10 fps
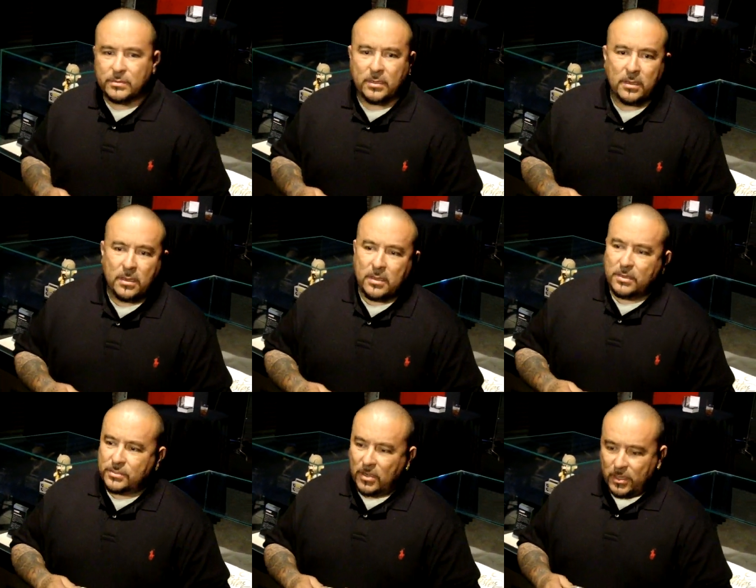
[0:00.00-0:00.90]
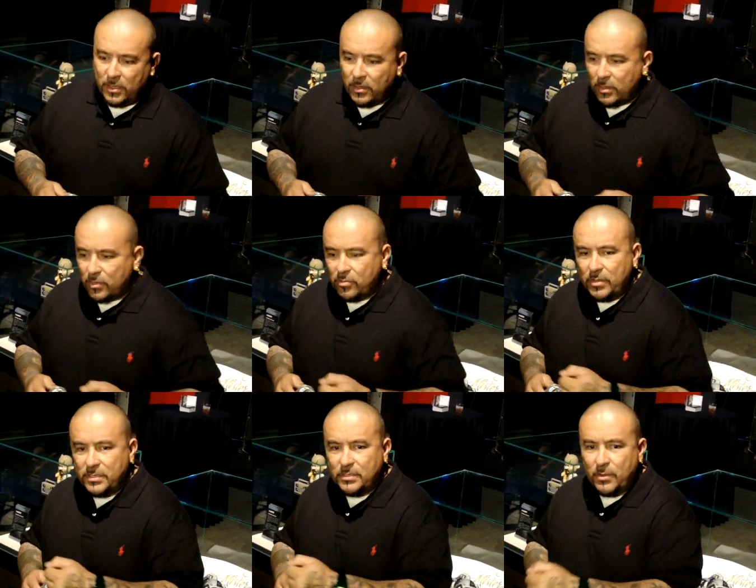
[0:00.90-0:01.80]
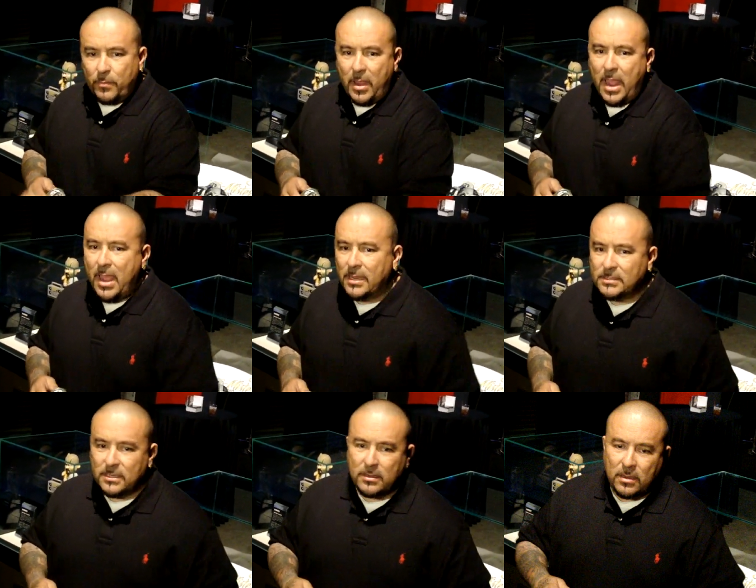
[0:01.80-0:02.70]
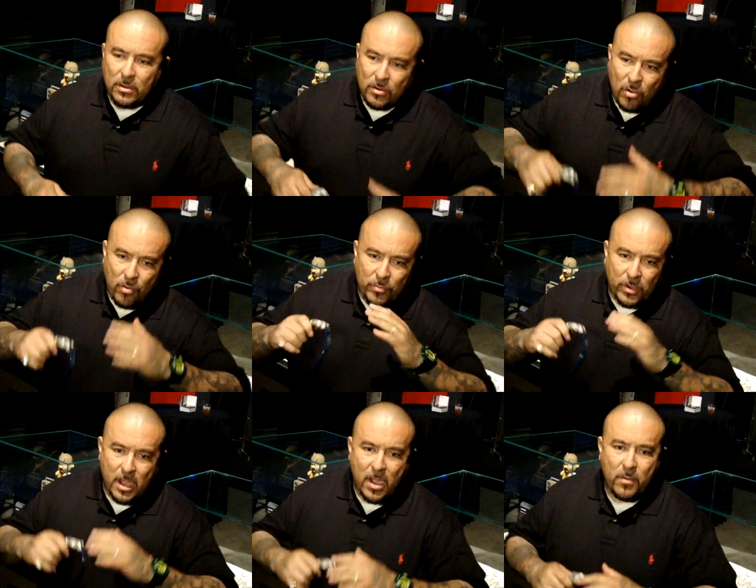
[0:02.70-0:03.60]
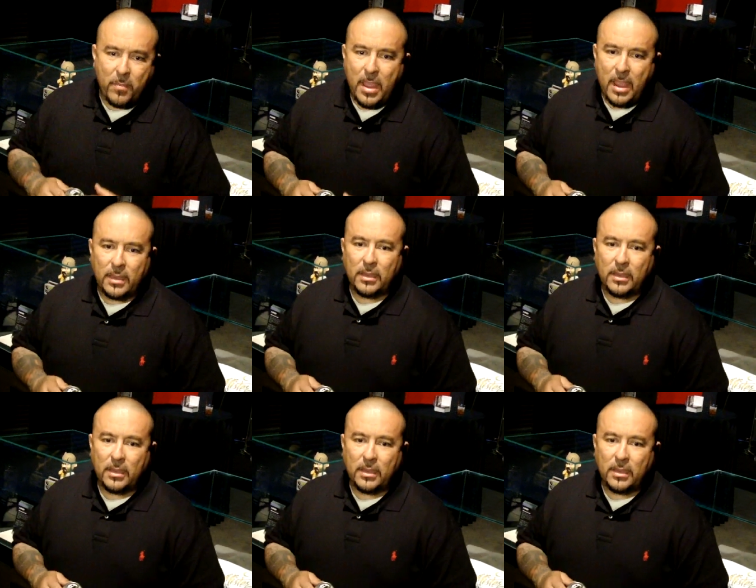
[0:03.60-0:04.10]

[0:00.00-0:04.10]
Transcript: and starting to crease their pants and comb their hair back.